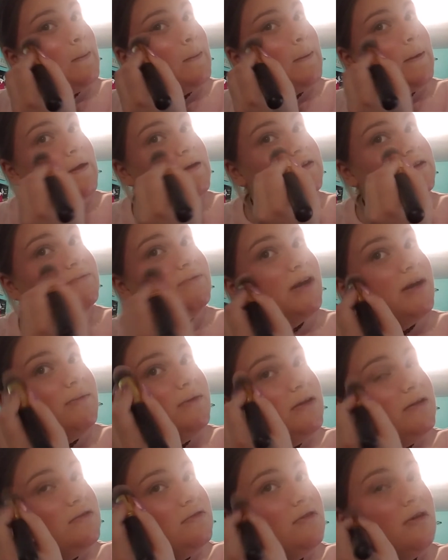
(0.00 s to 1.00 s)
I should
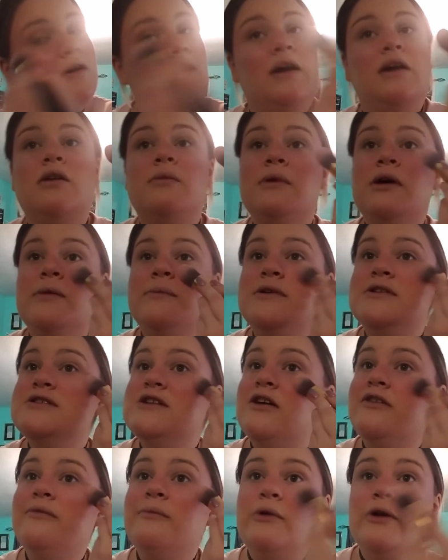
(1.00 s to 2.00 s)
probably talk about
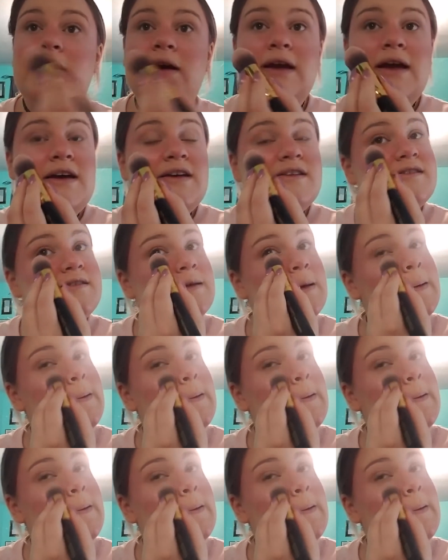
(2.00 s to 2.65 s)
myself more, I guess.